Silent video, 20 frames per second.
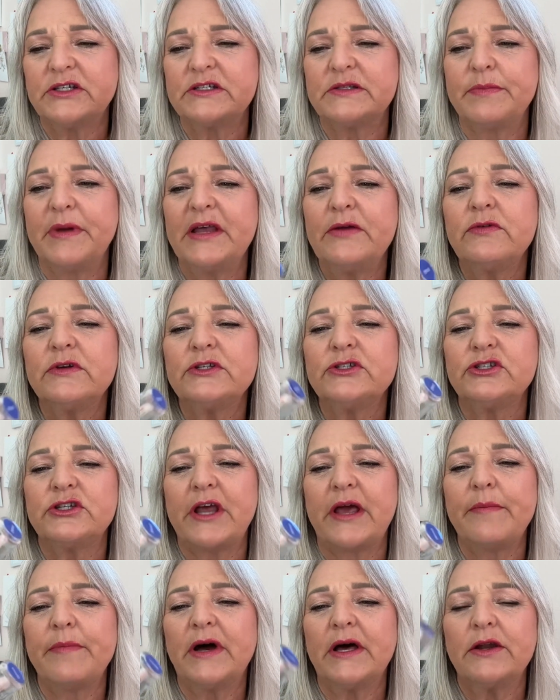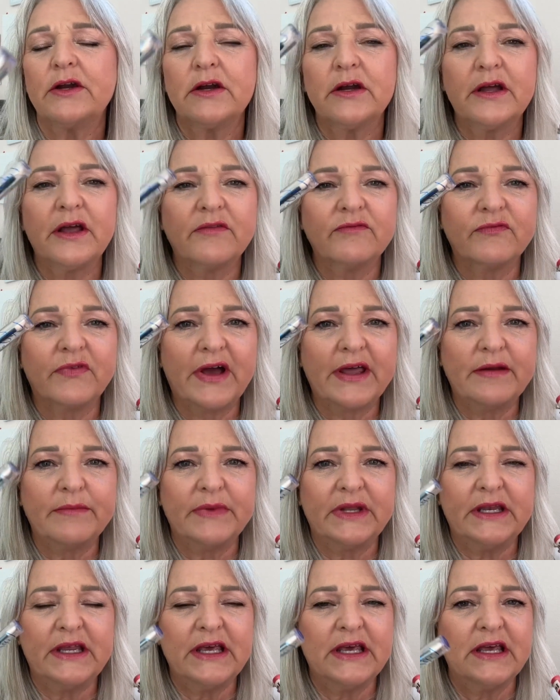It's made with shea butter and
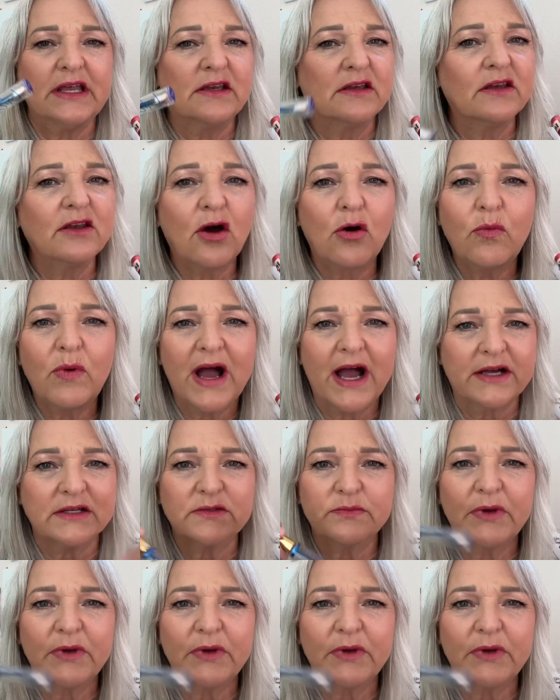vitamin E. No wax.